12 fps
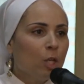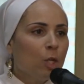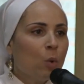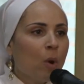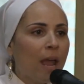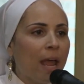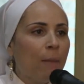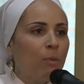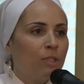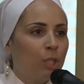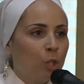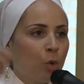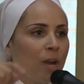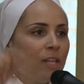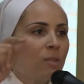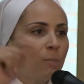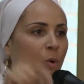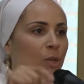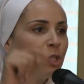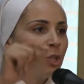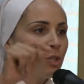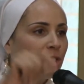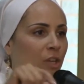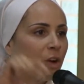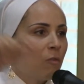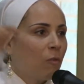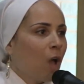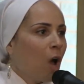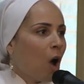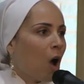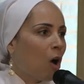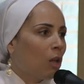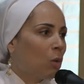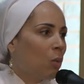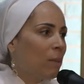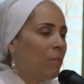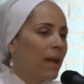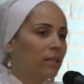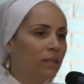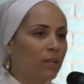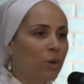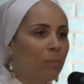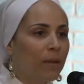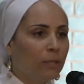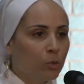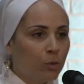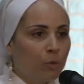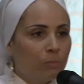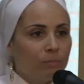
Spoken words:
you were able to transport yourself all the way back to your bedroom.